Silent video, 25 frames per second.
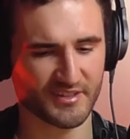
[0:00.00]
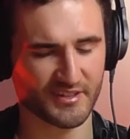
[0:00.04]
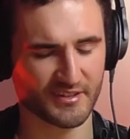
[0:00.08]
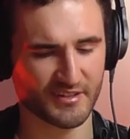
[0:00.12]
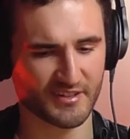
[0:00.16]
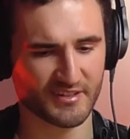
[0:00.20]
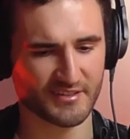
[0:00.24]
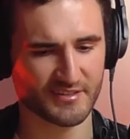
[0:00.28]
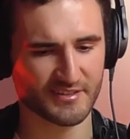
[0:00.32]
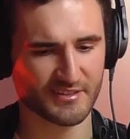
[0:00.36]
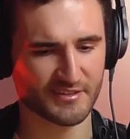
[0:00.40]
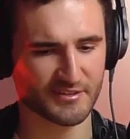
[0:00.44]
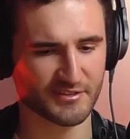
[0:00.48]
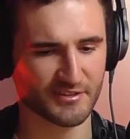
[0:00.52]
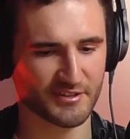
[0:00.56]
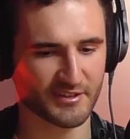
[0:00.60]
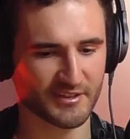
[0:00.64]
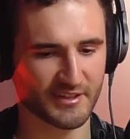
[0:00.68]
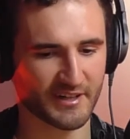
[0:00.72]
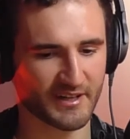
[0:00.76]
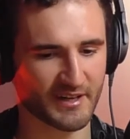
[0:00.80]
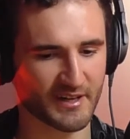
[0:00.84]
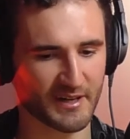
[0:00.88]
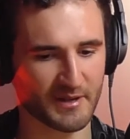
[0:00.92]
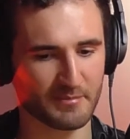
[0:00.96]
And then since you've got
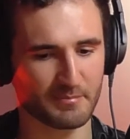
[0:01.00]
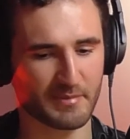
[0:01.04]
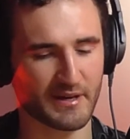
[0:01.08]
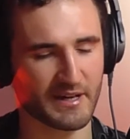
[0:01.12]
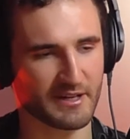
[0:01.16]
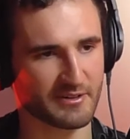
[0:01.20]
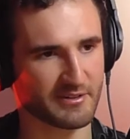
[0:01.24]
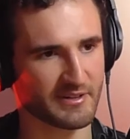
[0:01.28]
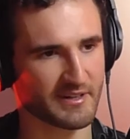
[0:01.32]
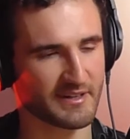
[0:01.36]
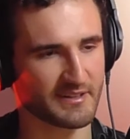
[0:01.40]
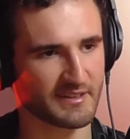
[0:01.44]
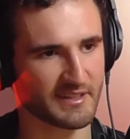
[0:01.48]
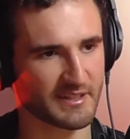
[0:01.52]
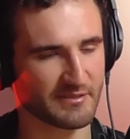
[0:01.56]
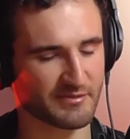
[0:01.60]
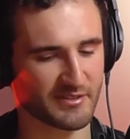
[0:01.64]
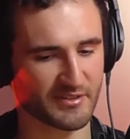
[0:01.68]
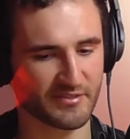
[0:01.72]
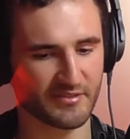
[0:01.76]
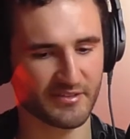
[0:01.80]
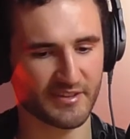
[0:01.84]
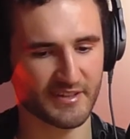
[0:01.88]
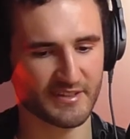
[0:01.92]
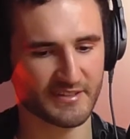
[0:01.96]
a higher background level
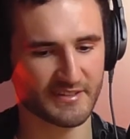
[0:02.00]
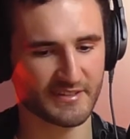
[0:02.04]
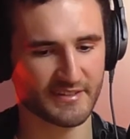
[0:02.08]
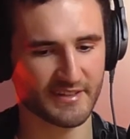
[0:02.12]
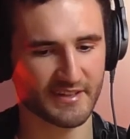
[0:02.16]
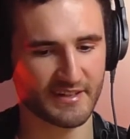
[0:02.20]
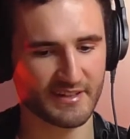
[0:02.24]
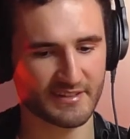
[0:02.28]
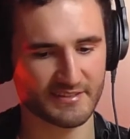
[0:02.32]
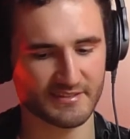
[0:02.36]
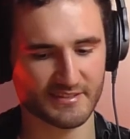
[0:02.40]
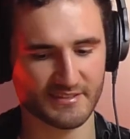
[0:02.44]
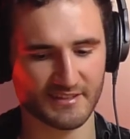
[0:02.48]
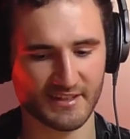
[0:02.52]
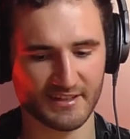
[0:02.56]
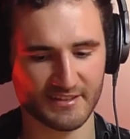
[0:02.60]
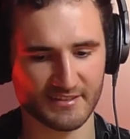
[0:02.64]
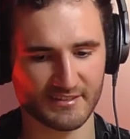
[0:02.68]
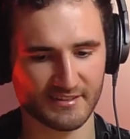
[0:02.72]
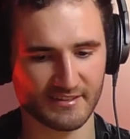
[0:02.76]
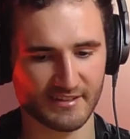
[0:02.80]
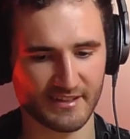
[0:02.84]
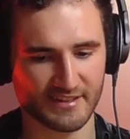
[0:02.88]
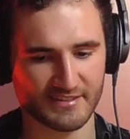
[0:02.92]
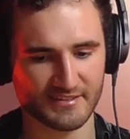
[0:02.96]
of these things, it
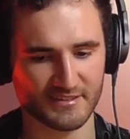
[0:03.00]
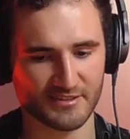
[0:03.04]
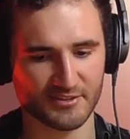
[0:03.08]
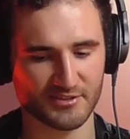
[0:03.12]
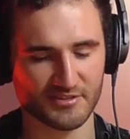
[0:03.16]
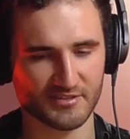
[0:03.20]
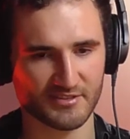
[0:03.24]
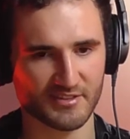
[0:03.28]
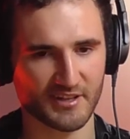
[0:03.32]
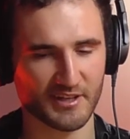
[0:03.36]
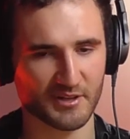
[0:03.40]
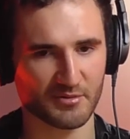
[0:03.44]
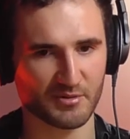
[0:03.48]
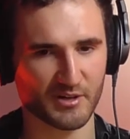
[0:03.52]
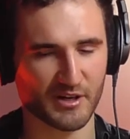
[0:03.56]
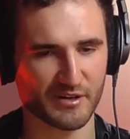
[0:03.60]
takes less to set you